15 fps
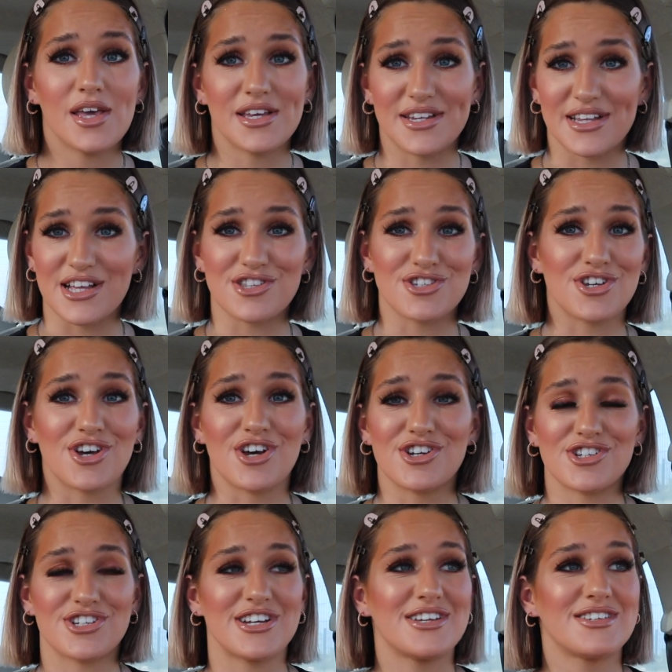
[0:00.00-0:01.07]
you need to.
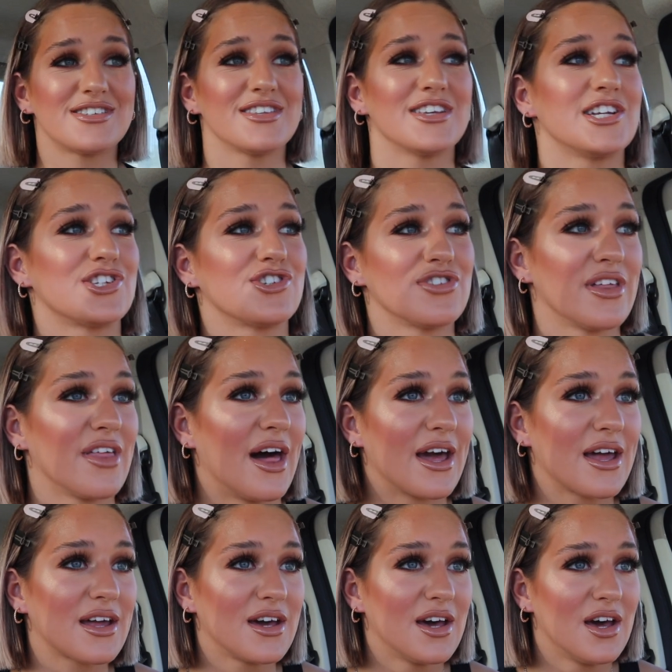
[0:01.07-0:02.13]
She is literally
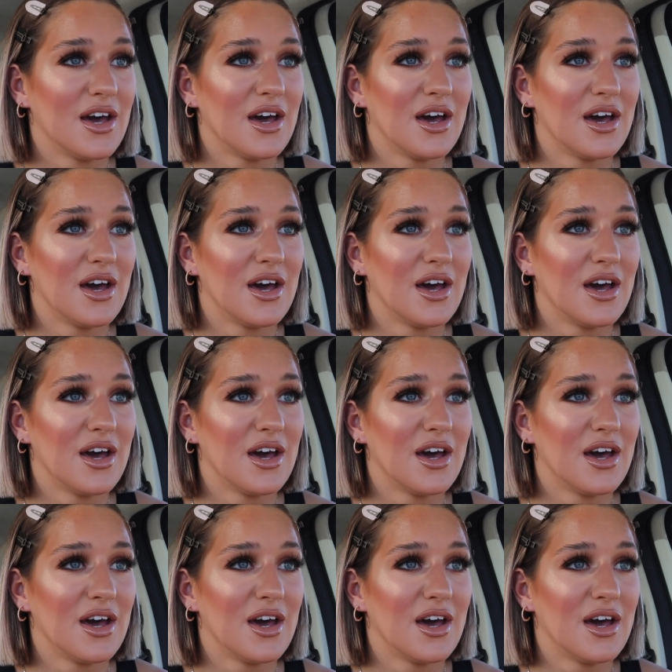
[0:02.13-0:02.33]
like,